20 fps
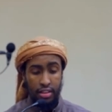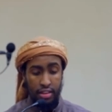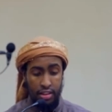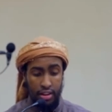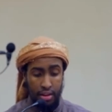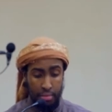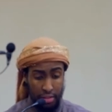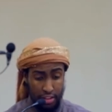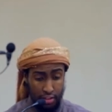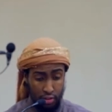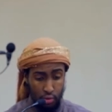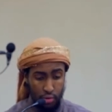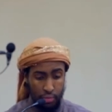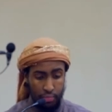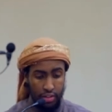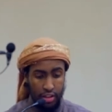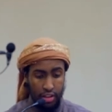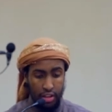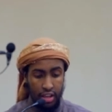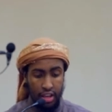Number
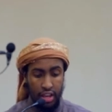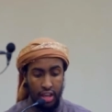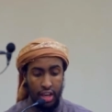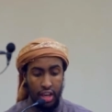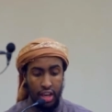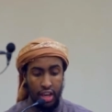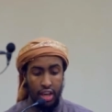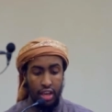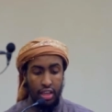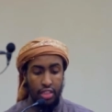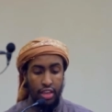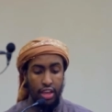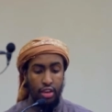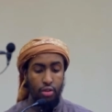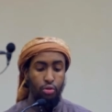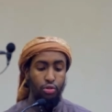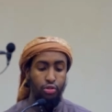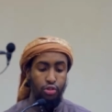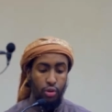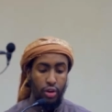two, they
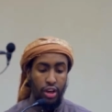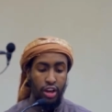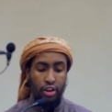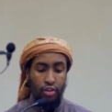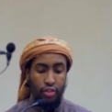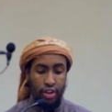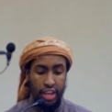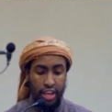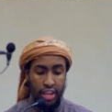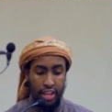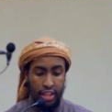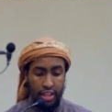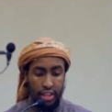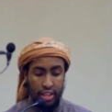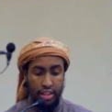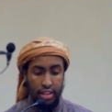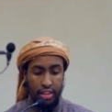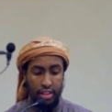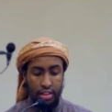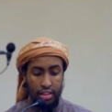also agree
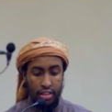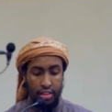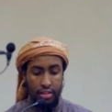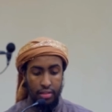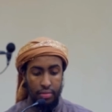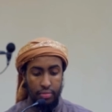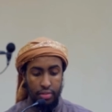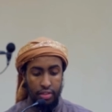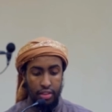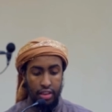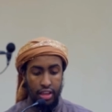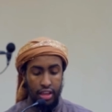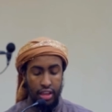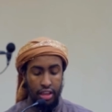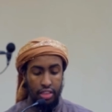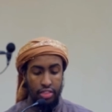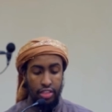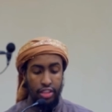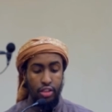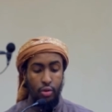
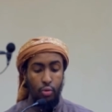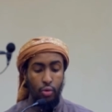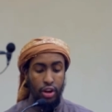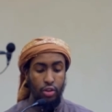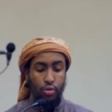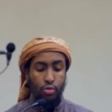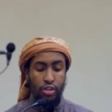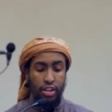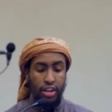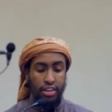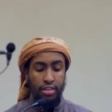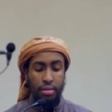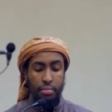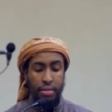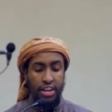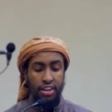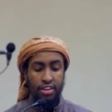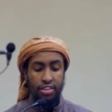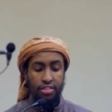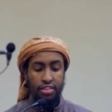that the one who does a
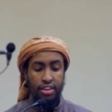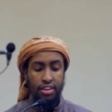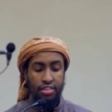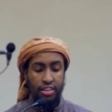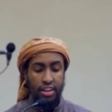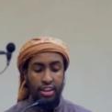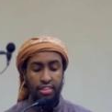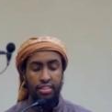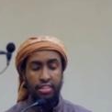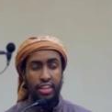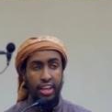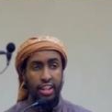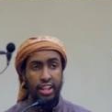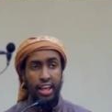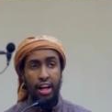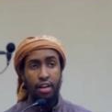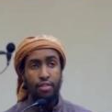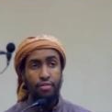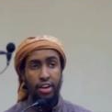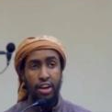major sin is going to stay in the
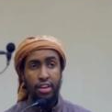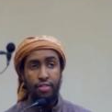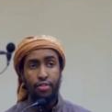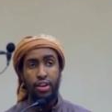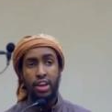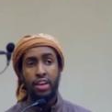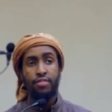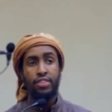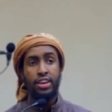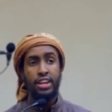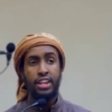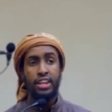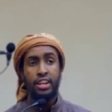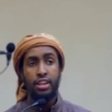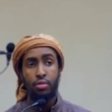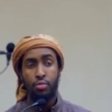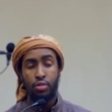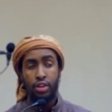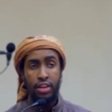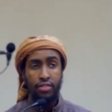hellfire forever and that
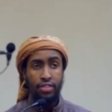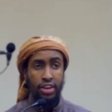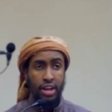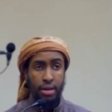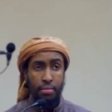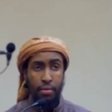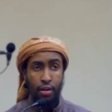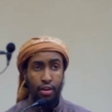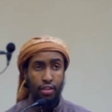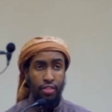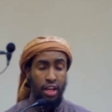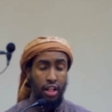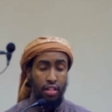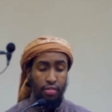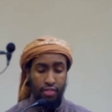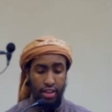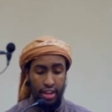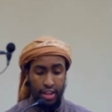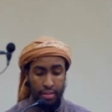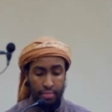he will never come out of the
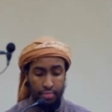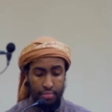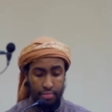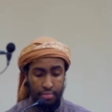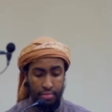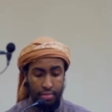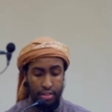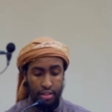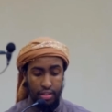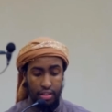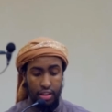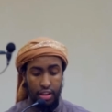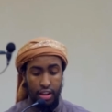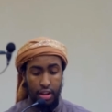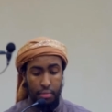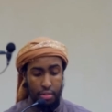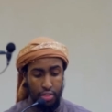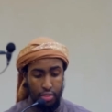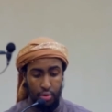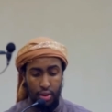hellfire.
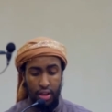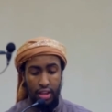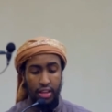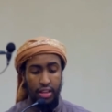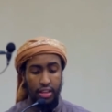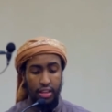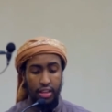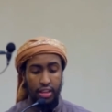Number three,